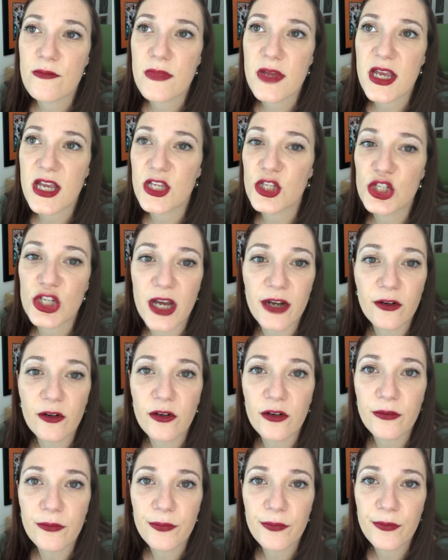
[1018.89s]
in
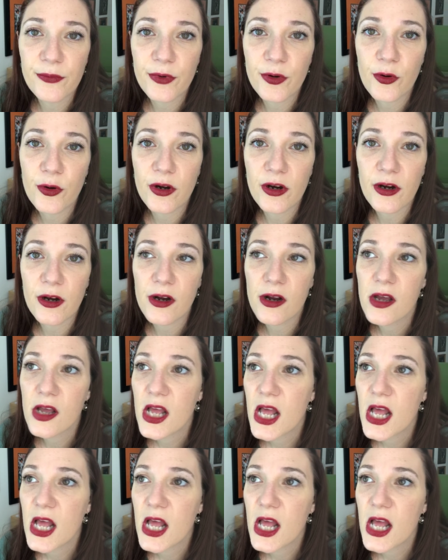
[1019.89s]
general or